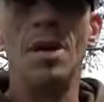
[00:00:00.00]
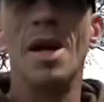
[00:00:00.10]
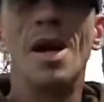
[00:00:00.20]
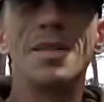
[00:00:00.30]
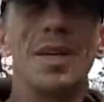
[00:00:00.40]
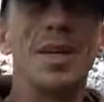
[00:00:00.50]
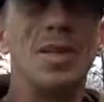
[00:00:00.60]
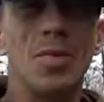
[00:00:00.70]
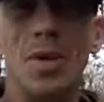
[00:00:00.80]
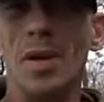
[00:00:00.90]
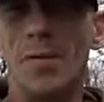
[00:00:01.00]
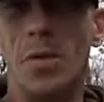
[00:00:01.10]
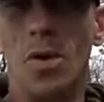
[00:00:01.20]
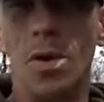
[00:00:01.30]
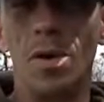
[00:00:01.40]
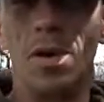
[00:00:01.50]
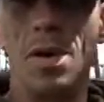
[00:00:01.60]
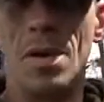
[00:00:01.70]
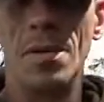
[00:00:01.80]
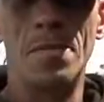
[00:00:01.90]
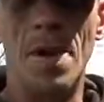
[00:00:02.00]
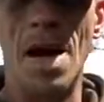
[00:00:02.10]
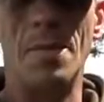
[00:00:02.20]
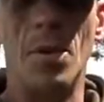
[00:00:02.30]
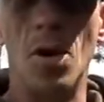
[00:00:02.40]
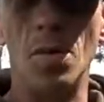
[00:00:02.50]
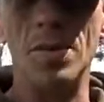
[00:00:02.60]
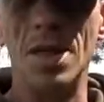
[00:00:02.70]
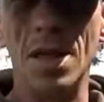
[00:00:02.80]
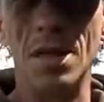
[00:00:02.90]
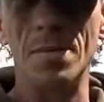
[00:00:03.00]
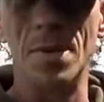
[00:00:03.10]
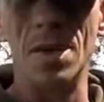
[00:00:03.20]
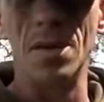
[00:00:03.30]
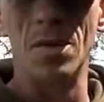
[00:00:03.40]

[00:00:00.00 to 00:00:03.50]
has like three or four bad bulbs in it, but